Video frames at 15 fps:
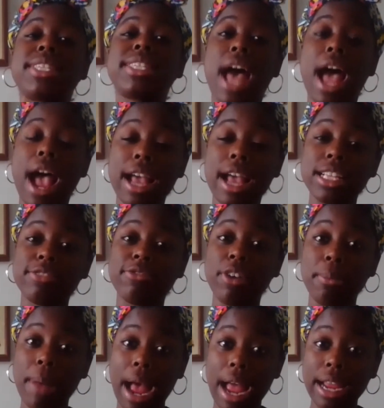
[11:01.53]
size for
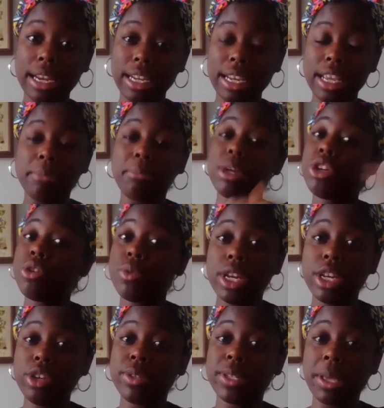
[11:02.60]
mine, but you
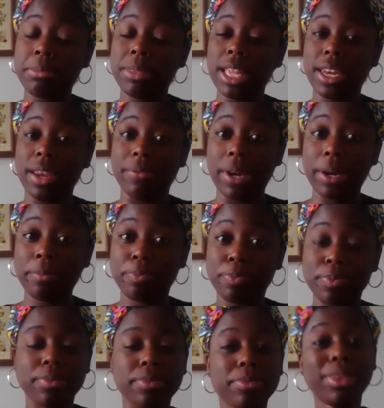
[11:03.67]
can use something different.
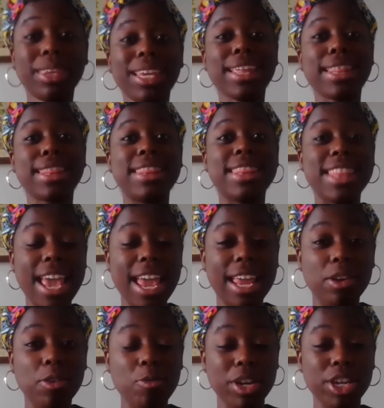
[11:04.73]

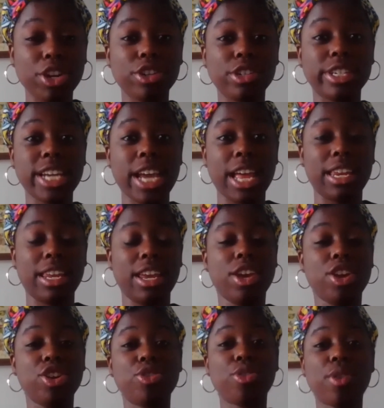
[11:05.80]
Then when you're done,
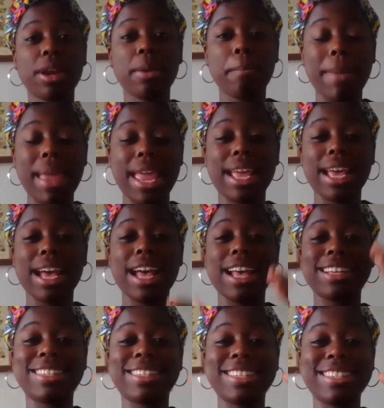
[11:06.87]
you're going to make
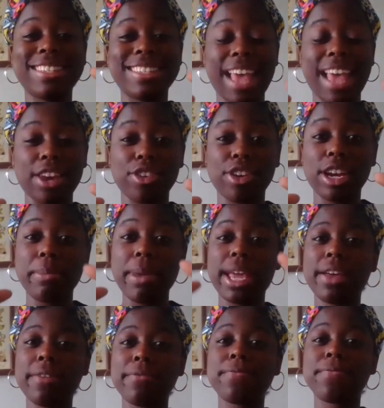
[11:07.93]
a set. You're going to
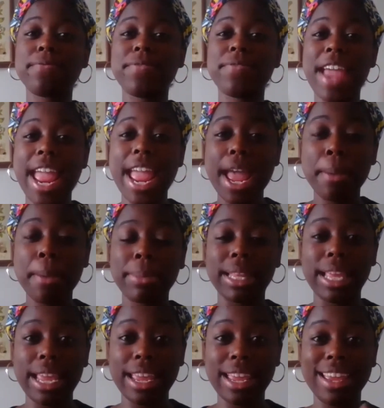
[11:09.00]
make a
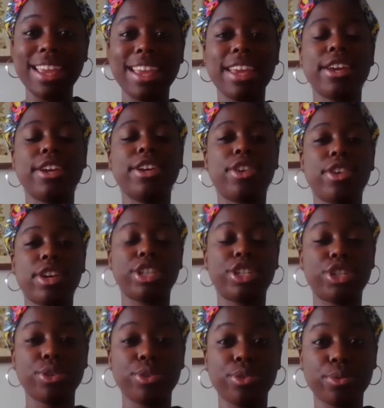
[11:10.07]
family. You're going to
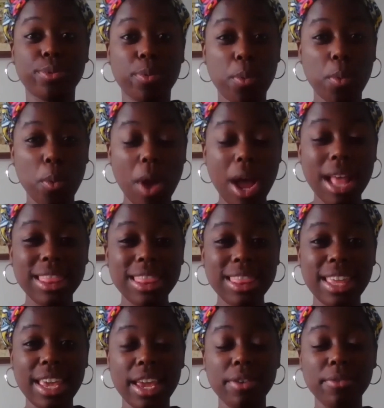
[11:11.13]
choose 1
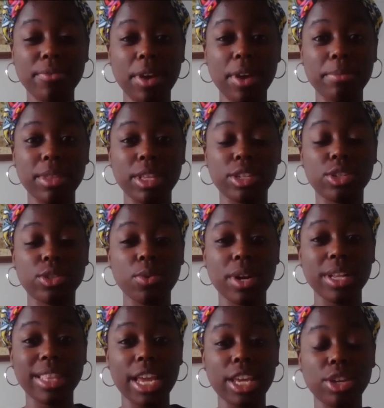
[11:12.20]
thing from the
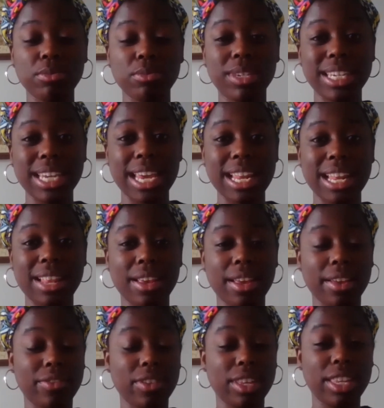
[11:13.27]
sort that you did,
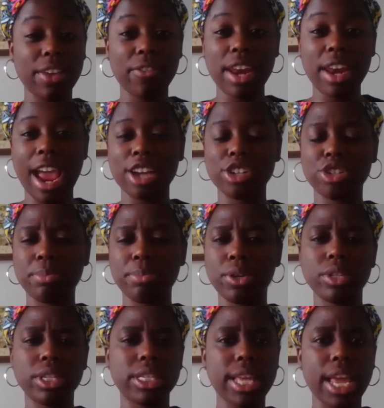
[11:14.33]
the different
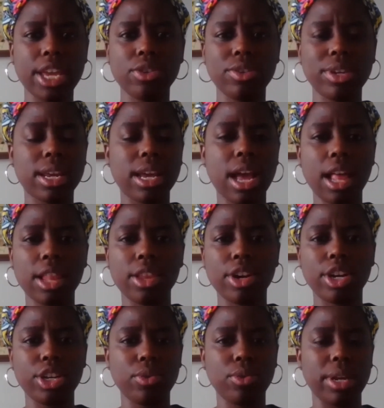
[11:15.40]
attributes. Say you did color
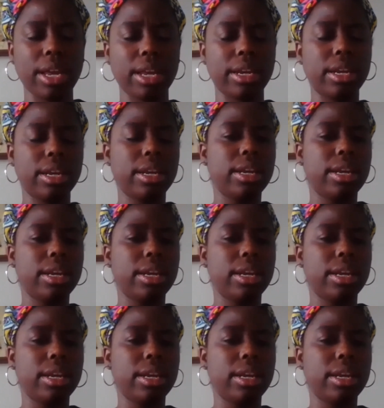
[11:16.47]
and you did